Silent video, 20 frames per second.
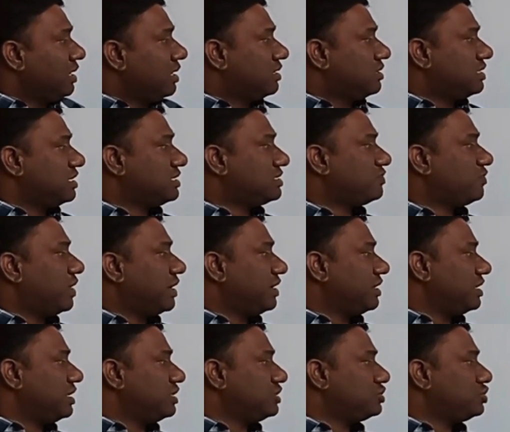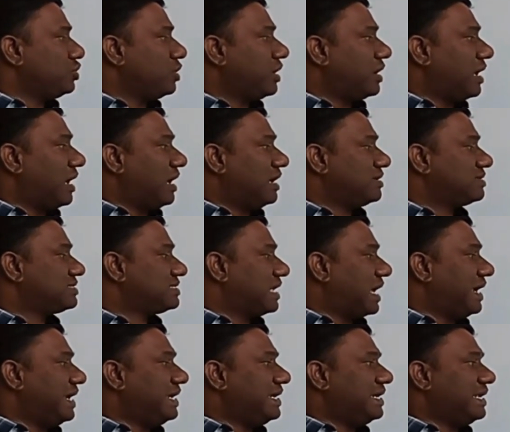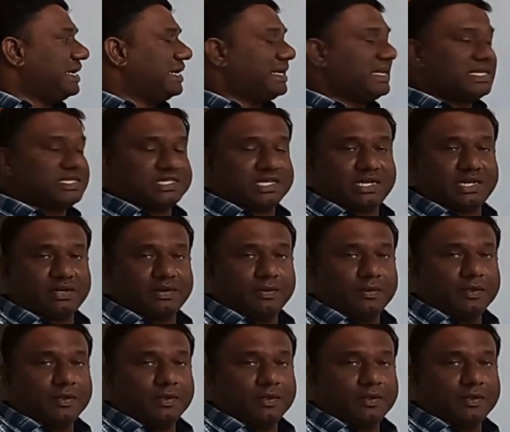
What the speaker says: This one is your unsigned integer.